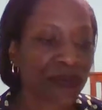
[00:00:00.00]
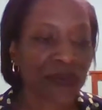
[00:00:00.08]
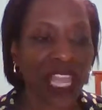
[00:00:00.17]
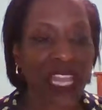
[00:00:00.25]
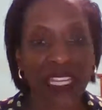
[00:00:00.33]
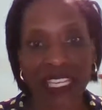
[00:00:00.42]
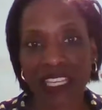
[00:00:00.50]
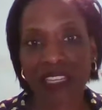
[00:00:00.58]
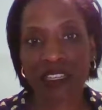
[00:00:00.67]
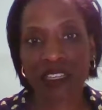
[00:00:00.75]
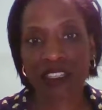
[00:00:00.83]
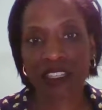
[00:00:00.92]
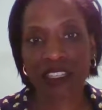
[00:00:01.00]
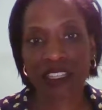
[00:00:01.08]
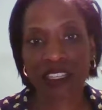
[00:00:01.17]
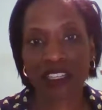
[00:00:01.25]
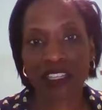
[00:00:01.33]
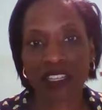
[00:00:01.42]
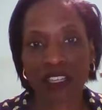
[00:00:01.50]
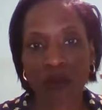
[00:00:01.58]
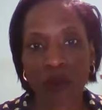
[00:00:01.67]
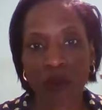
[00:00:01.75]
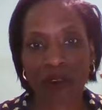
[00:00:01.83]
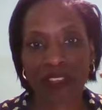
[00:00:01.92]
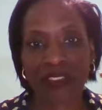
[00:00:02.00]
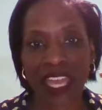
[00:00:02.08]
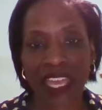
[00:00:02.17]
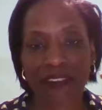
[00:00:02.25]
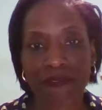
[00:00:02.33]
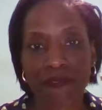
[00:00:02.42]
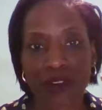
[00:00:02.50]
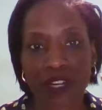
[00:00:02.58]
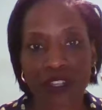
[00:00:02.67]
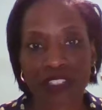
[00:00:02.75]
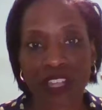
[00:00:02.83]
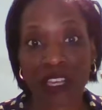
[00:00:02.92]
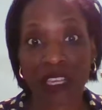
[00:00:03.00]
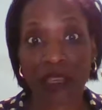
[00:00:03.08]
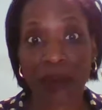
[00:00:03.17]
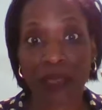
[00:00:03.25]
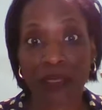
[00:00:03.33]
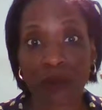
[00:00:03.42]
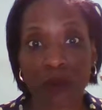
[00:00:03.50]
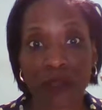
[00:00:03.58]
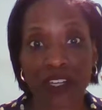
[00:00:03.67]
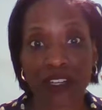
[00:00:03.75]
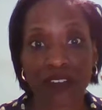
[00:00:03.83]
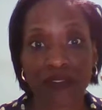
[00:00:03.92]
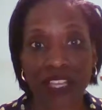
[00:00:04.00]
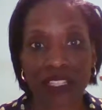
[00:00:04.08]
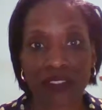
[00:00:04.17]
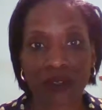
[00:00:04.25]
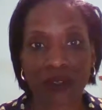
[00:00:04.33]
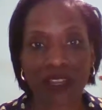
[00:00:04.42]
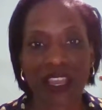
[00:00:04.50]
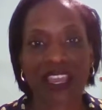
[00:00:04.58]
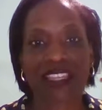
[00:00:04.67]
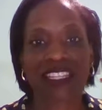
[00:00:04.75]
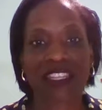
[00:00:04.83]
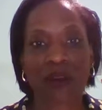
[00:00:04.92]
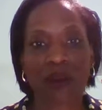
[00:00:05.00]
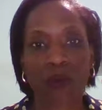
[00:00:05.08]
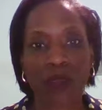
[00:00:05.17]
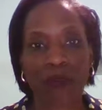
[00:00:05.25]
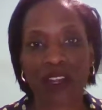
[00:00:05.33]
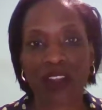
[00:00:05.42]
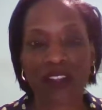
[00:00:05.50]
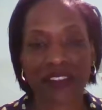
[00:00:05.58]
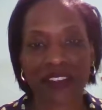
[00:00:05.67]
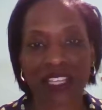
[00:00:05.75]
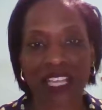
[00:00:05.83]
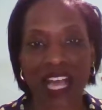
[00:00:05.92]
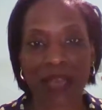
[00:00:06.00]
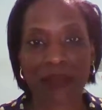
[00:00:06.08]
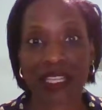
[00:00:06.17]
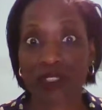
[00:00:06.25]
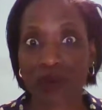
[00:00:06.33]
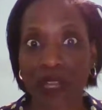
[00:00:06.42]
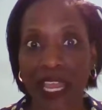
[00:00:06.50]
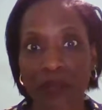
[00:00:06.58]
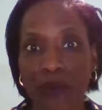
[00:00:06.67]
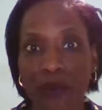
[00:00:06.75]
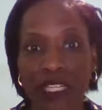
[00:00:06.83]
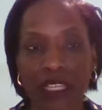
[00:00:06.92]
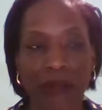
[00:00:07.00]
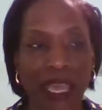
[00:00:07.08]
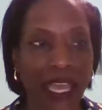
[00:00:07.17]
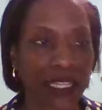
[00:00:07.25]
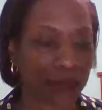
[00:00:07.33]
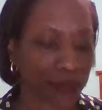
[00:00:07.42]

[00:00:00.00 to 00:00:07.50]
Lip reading: And he quoted that verse talking about the weaker vessel. And then there were women all in the comments who were like really mad.